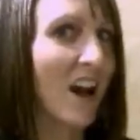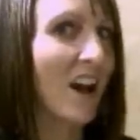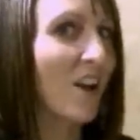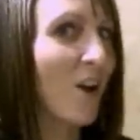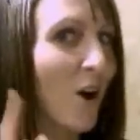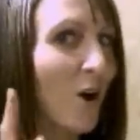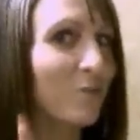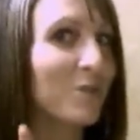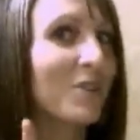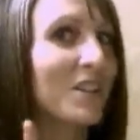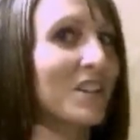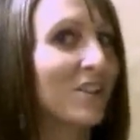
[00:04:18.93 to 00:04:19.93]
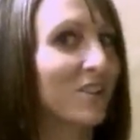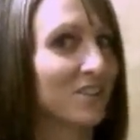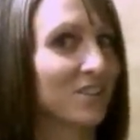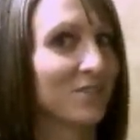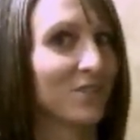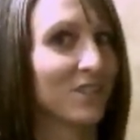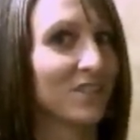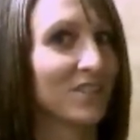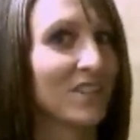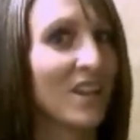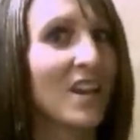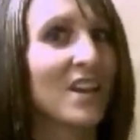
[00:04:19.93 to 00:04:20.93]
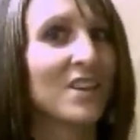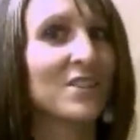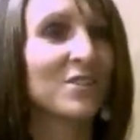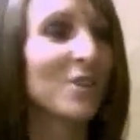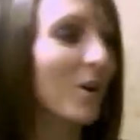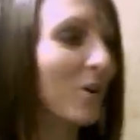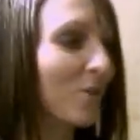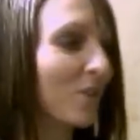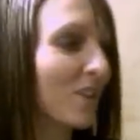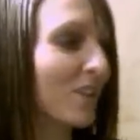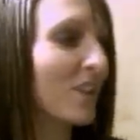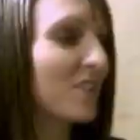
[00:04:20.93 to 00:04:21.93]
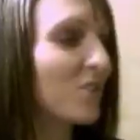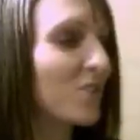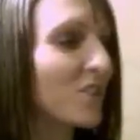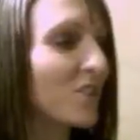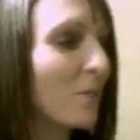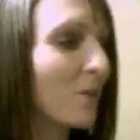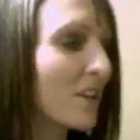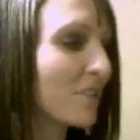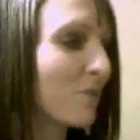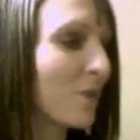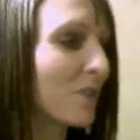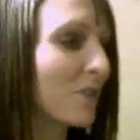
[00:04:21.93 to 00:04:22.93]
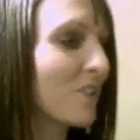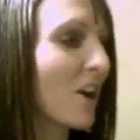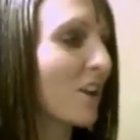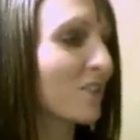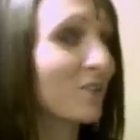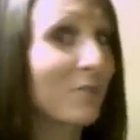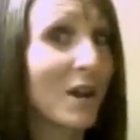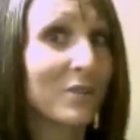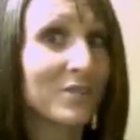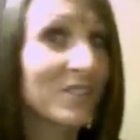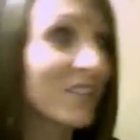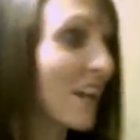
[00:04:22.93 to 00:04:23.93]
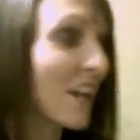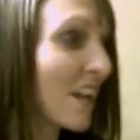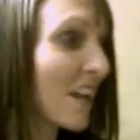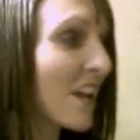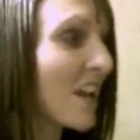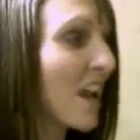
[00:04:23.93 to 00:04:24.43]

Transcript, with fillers: I hope you can hear a difference. So let's just summarize what we've talked about today,